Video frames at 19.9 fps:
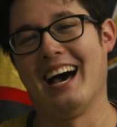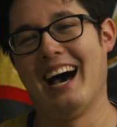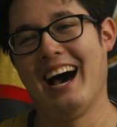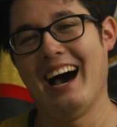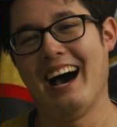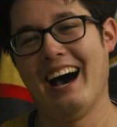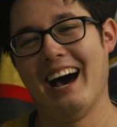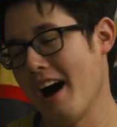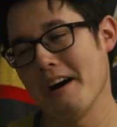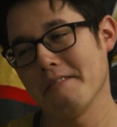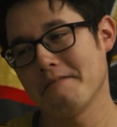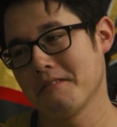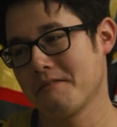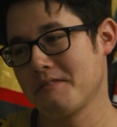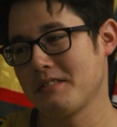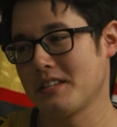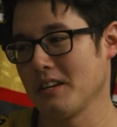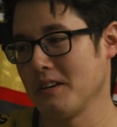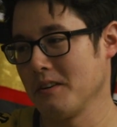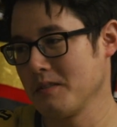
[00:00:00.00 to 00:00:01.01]
off of
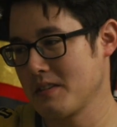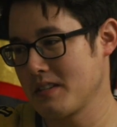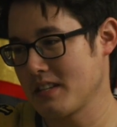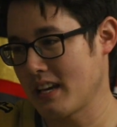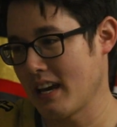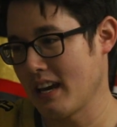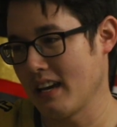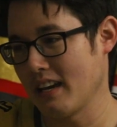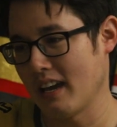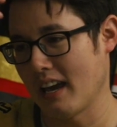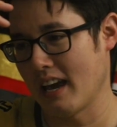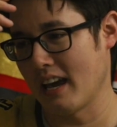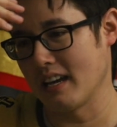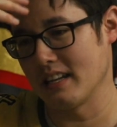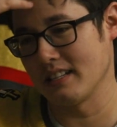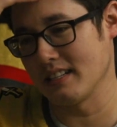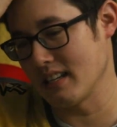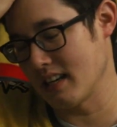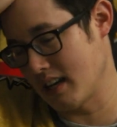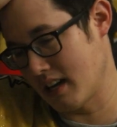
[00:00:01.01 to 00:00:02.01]
Stone Skate,
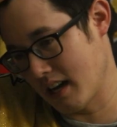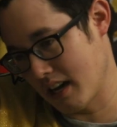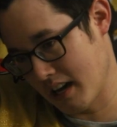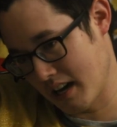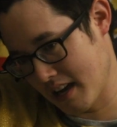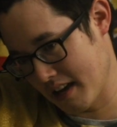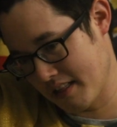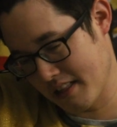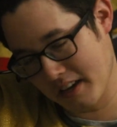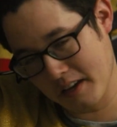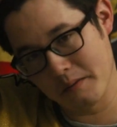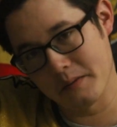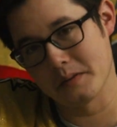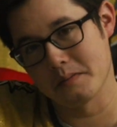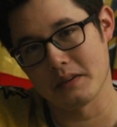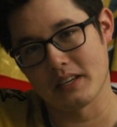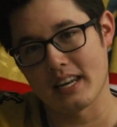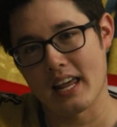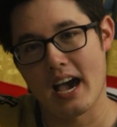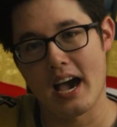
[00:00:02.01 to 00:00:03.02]
and uh, I think it was
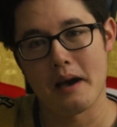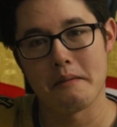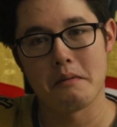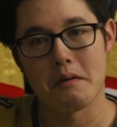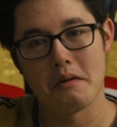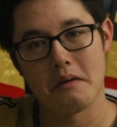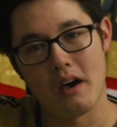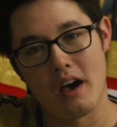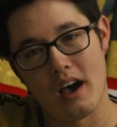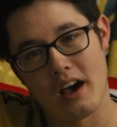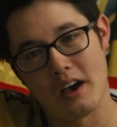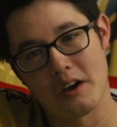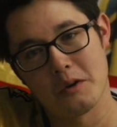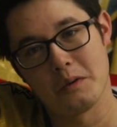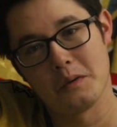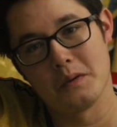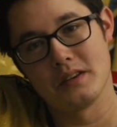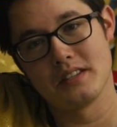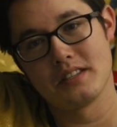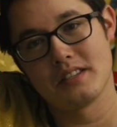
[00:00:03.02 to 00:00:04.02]
McNabb uh,
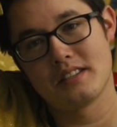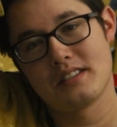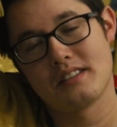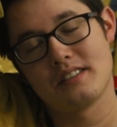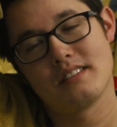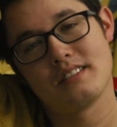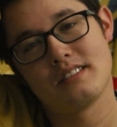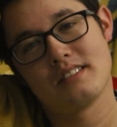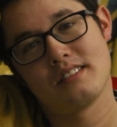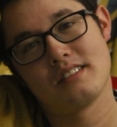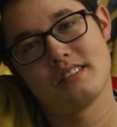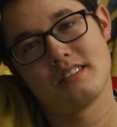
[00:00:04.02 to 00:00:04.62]
who was